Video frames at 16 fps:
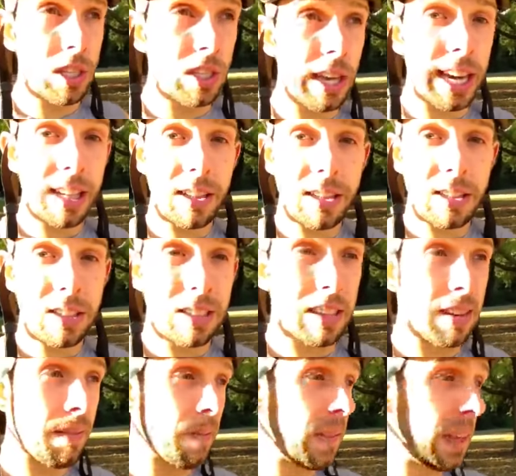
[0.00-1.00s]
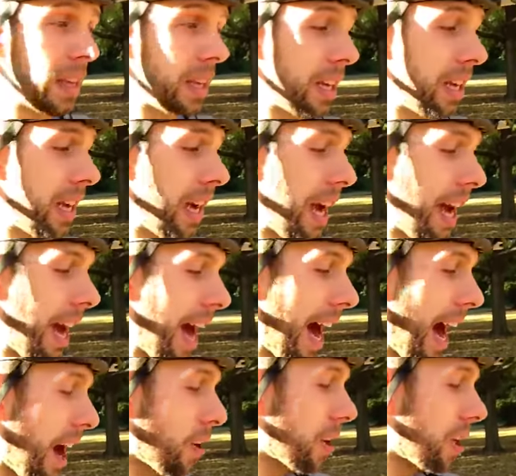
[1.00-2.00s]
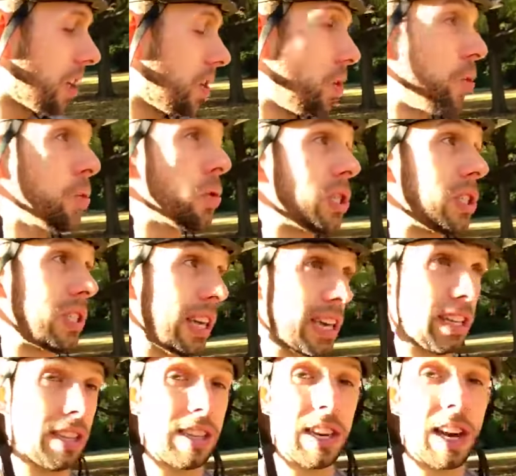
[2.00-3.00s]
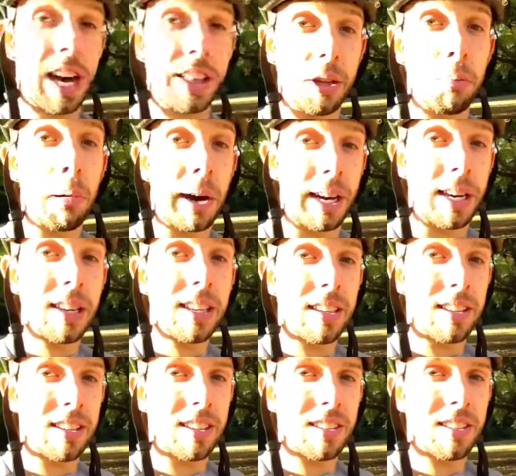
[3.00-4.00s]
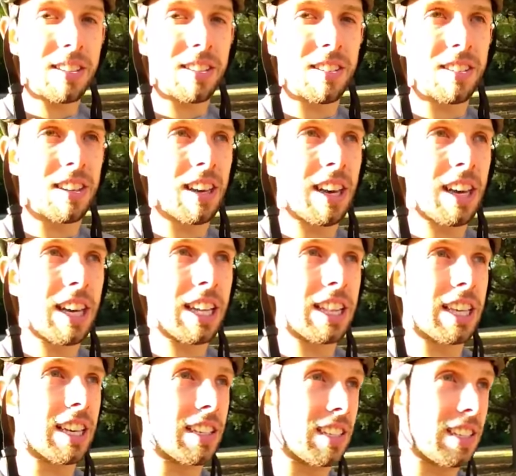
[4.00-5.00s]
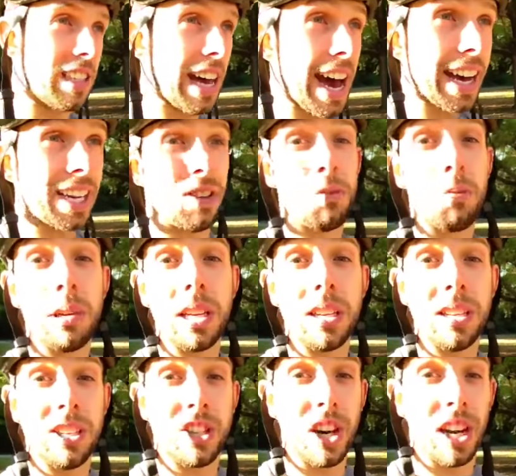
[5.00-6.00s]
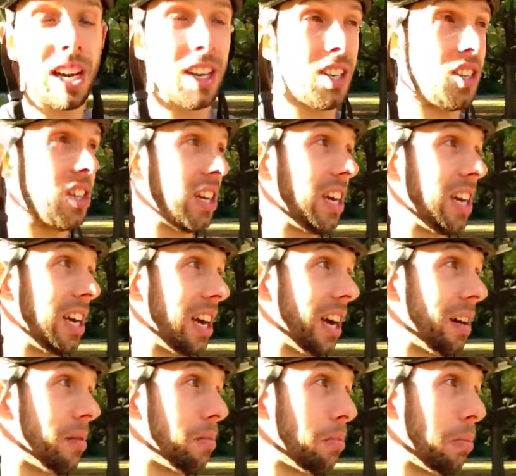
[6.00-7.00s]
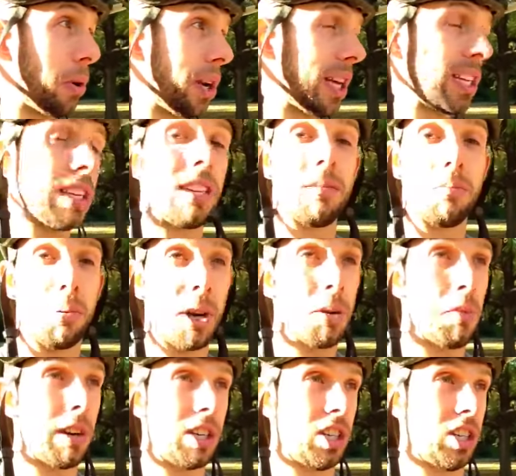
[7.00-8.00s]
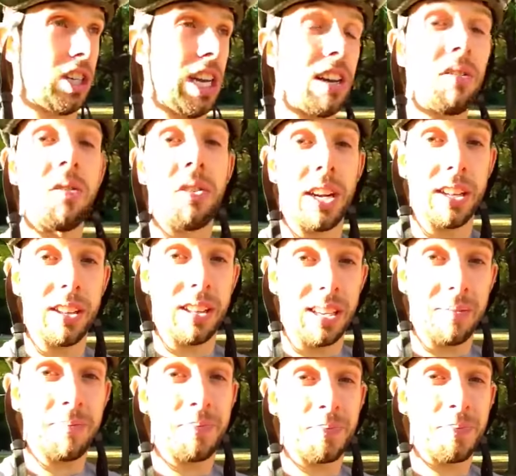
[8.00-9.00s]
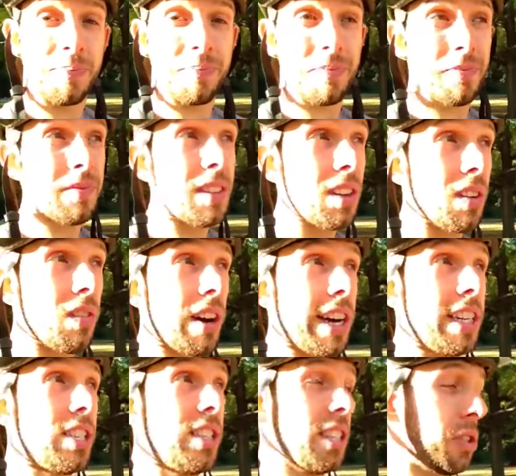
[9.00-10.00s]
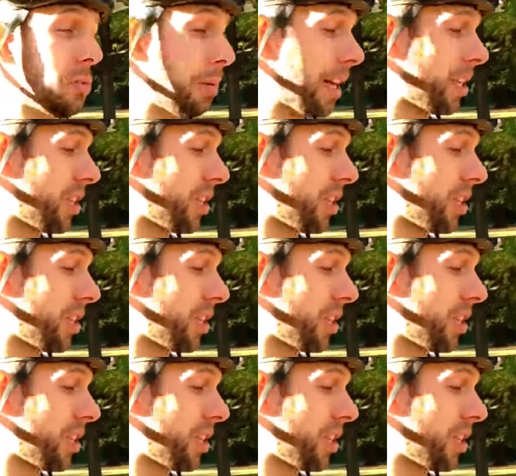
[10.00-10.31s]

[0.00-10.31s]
cyclist, how do you sit on the bike? Because that can be changed pretty much infinitely, right? Just by